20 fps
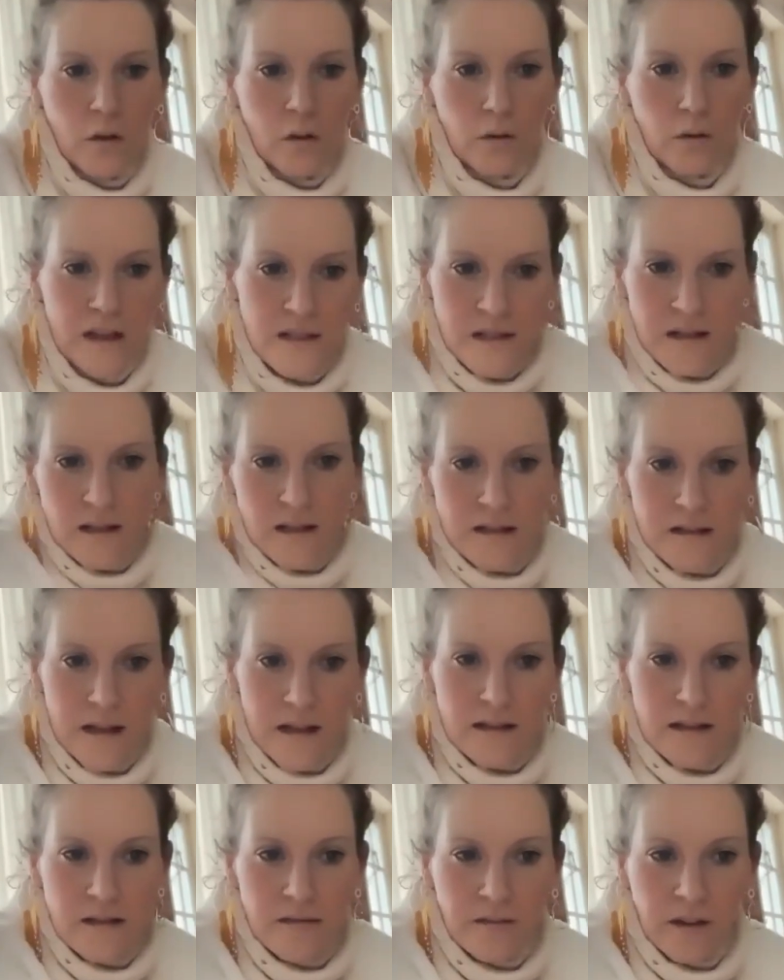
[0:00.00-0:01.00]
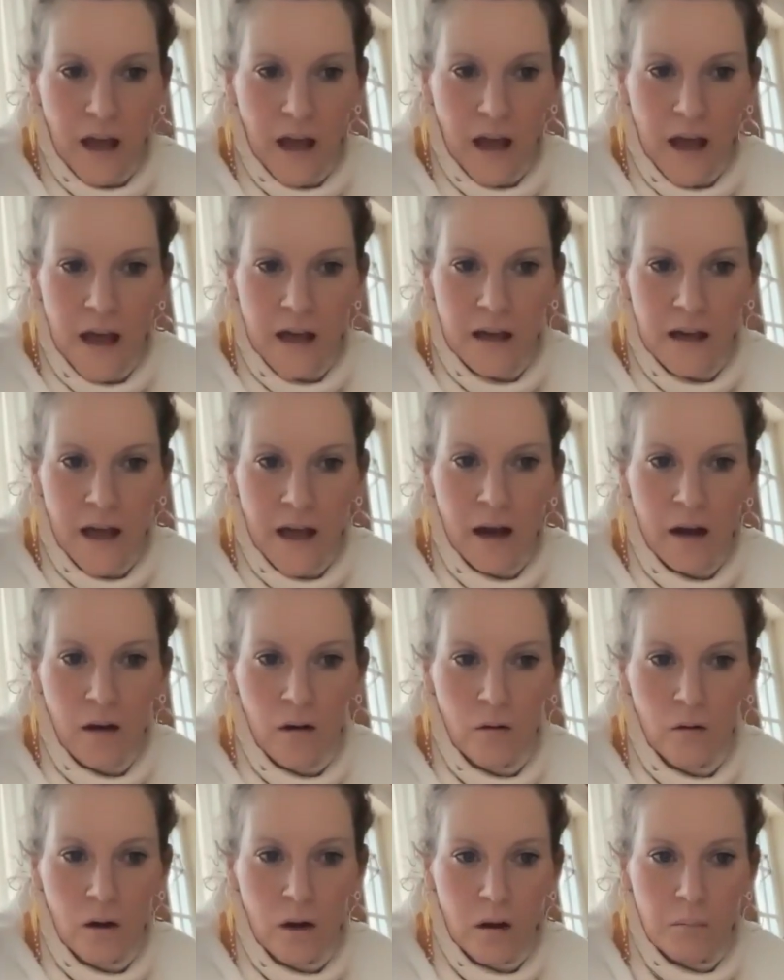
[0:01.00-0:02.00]
he's in intensive care
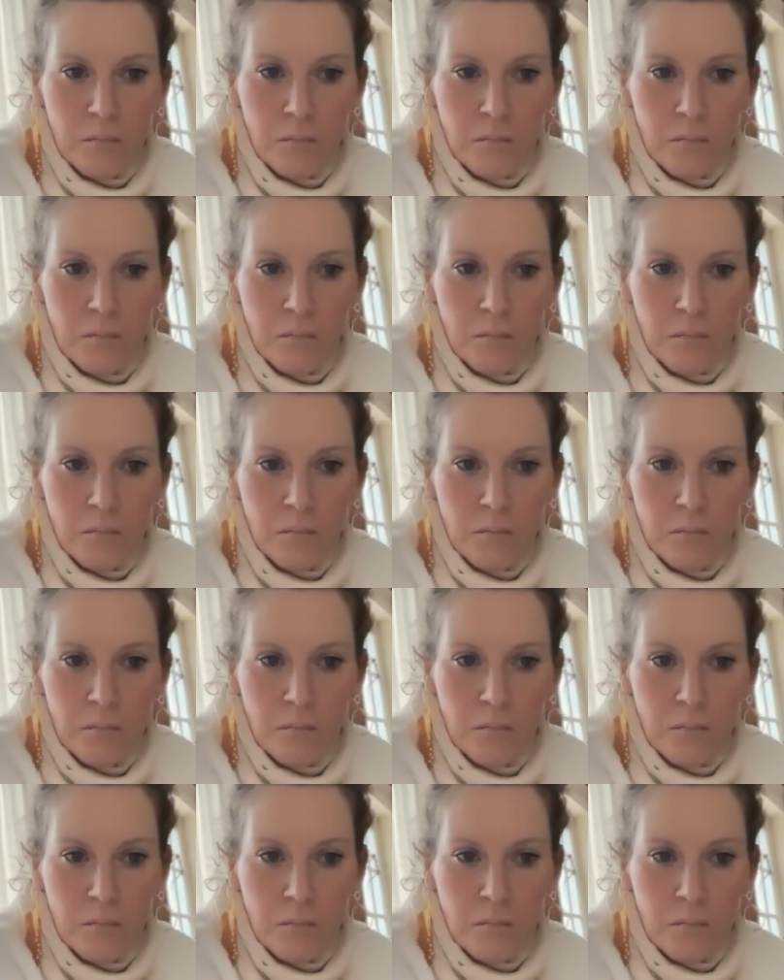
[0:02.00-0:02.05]
now